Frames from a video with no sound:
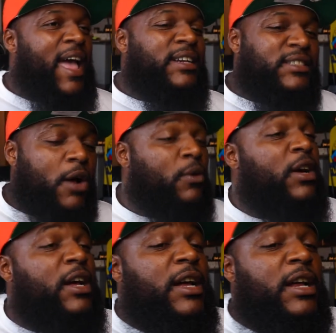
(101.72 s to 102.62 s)

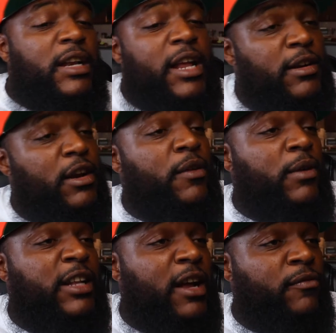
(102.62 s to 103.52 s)
So,
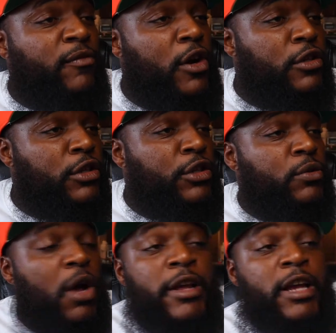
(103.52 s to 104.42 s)
without further
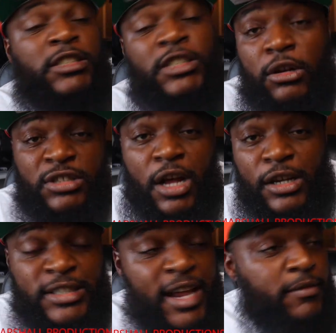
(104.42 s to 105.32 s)
ado, oh yeah, the song's
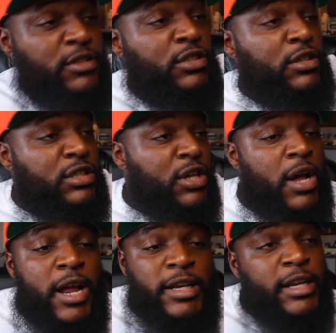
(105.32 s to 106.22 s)
called Savage, so let's go
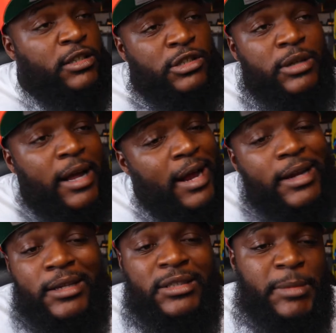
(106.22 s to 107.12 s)
ahead and get to it. I
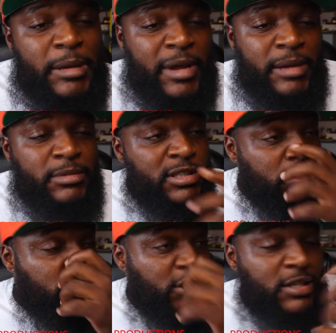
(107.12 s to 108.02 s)
gotta get to my baby.
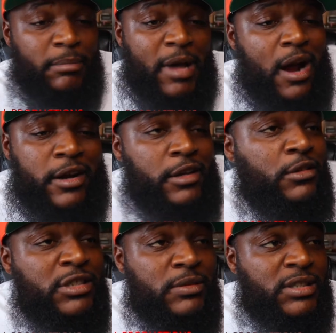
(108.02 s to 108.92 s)
She talking about, I already
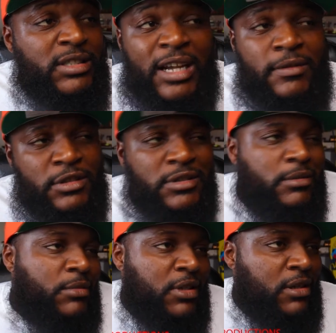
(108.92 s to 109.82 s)
knew she was a savage, you know
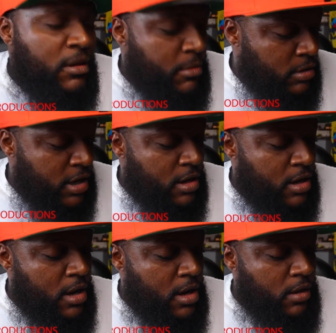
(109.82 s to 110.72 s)
what I'm saying? Come on now.
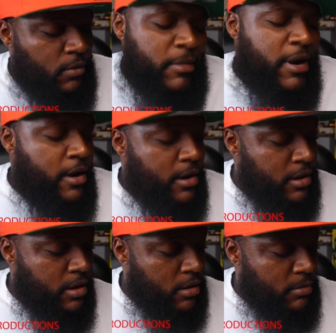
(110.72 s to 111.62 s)
We're married,
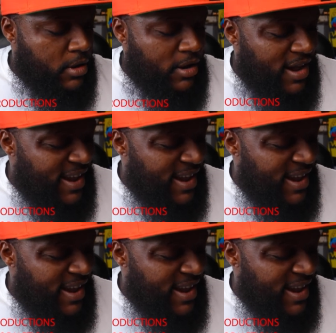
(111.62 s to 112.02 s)
you know what I mean?